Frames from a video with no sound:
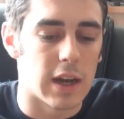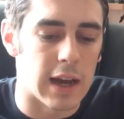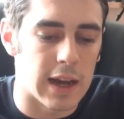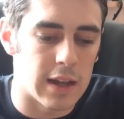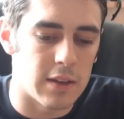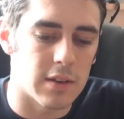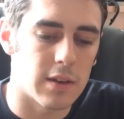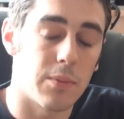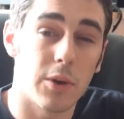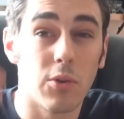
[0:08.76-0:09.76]
and
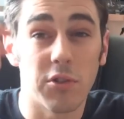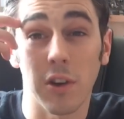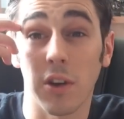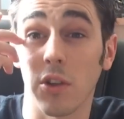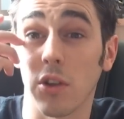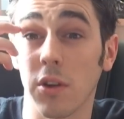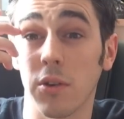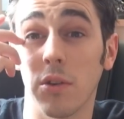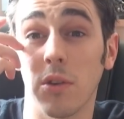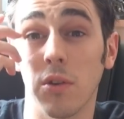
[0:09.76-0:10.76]
uh, we're also going to show
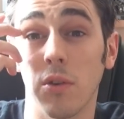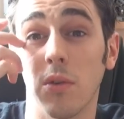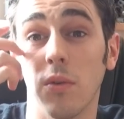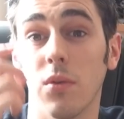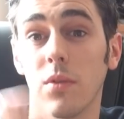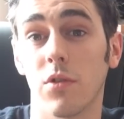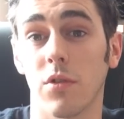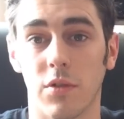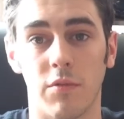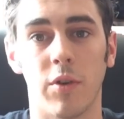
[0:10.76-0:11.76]
you
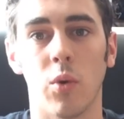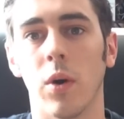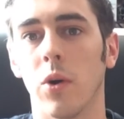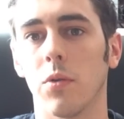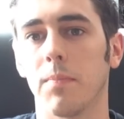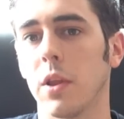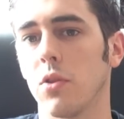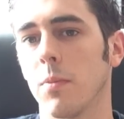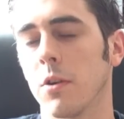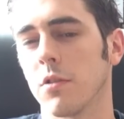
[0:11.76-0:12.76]
sort of some real world
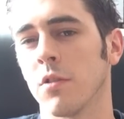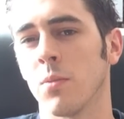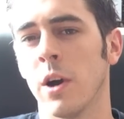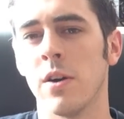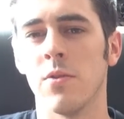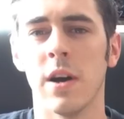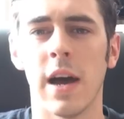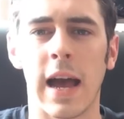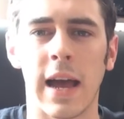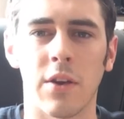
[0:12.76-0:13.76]
benchmarks as well
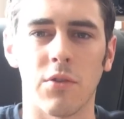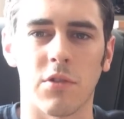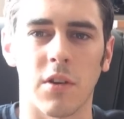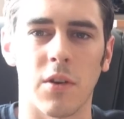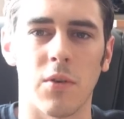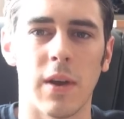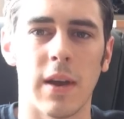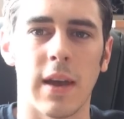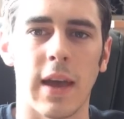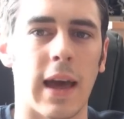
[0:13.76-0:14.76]
and also
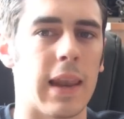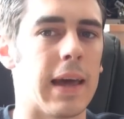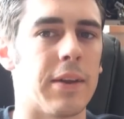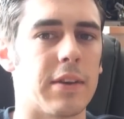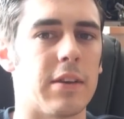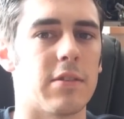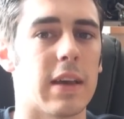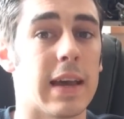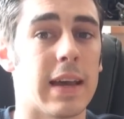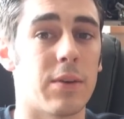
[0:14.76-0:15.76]
how loud it
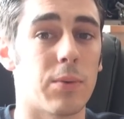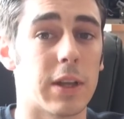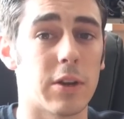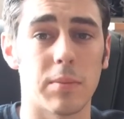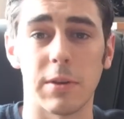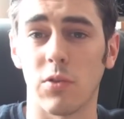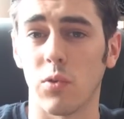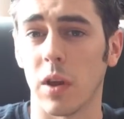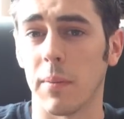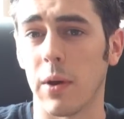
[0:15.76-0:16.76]
is. And we can only be
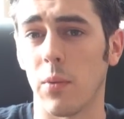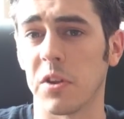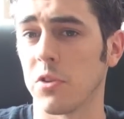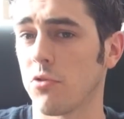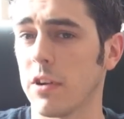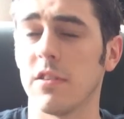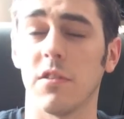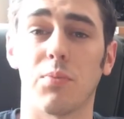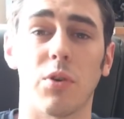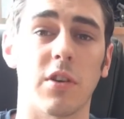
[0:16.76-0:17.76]
talking about one of the
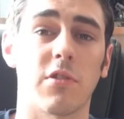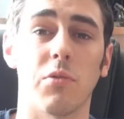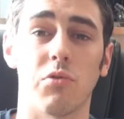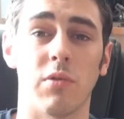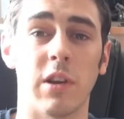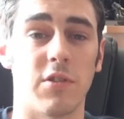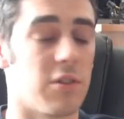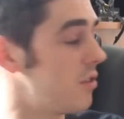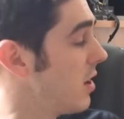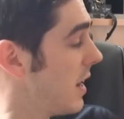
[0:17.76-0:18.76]
greatest products that was released
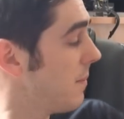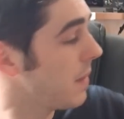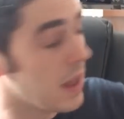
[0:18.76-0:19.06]
this year,